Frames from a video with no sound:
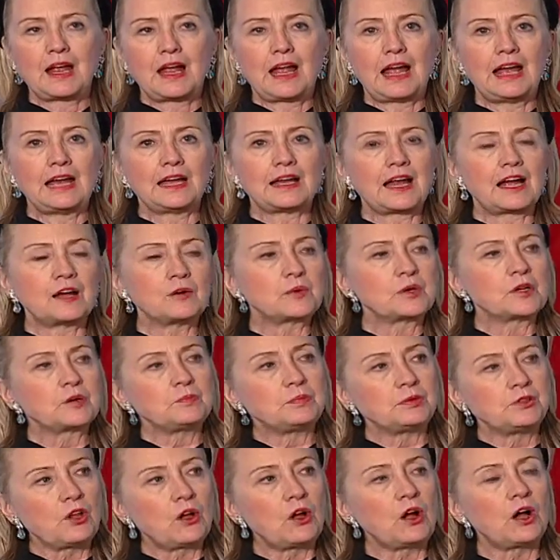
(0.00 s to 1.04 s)
And I would
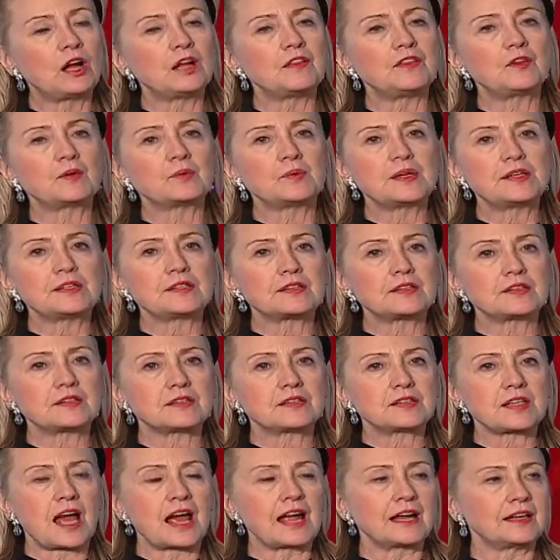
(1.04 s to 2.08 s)
applaud the recent
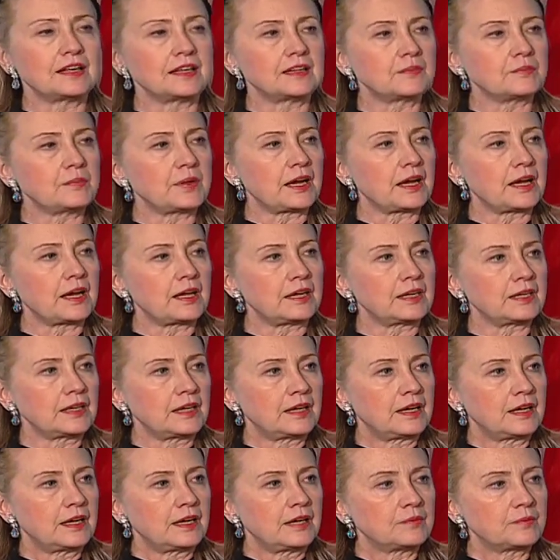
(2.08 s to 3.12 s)
signing by
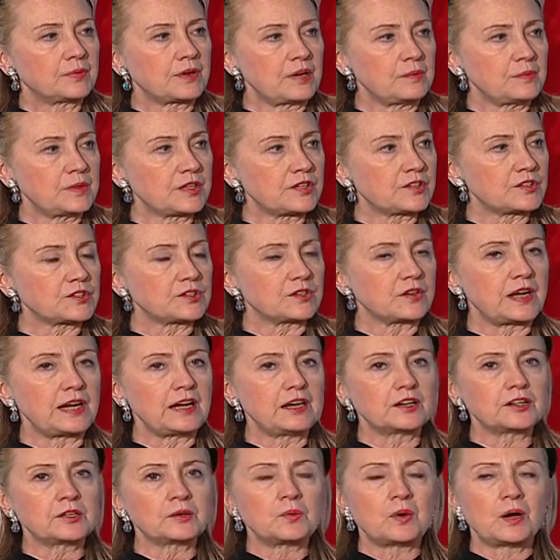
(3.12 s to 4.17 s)
Prime Minister
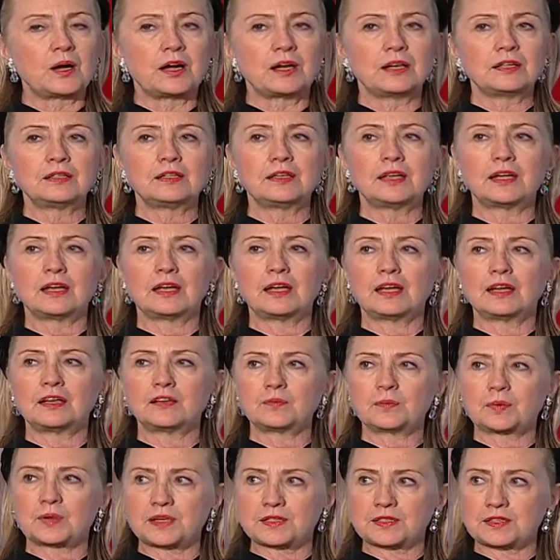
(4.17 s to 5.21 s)
Erdogan
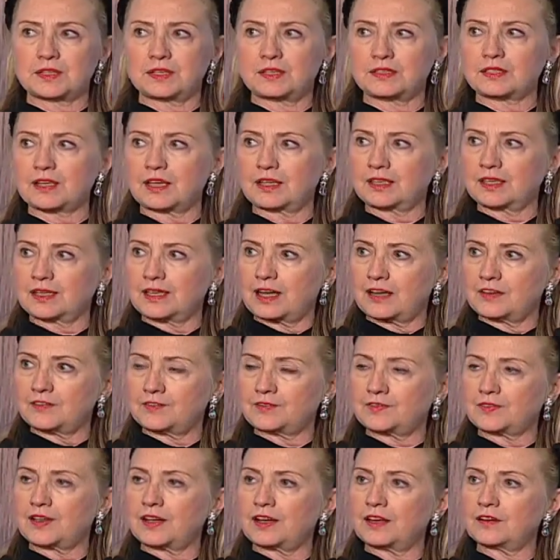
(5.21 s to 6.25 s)
and President Aliyev
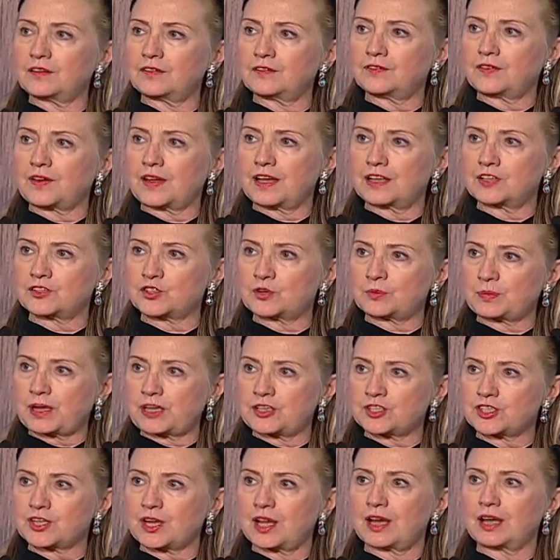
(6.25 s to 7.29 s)
of
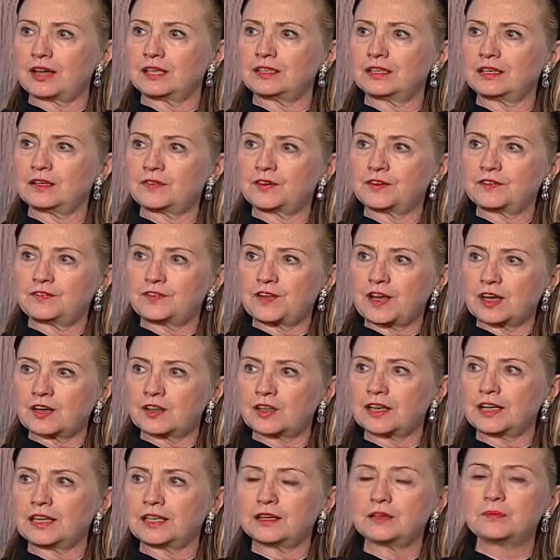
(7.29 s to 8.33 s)
Azerbaijan of a
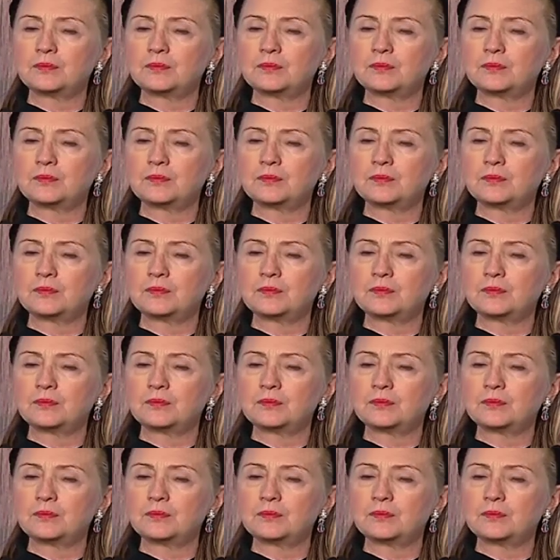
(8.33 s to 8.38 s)
very